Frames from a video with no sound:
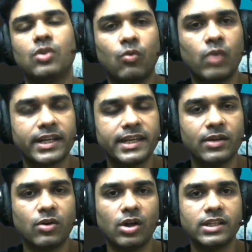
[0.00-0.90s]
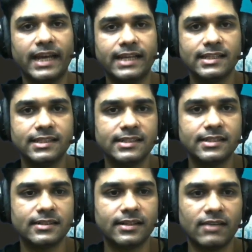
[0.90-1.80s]
working on
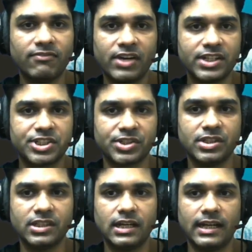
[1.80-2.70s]
another version,